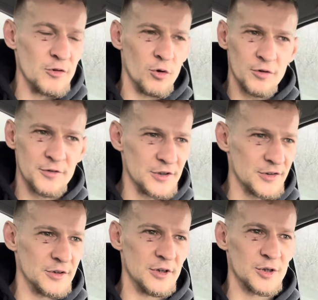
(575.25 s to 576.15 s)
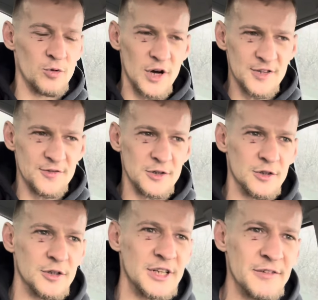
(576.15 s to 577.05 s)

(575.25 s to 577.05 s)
Core feels good. Quads feel good.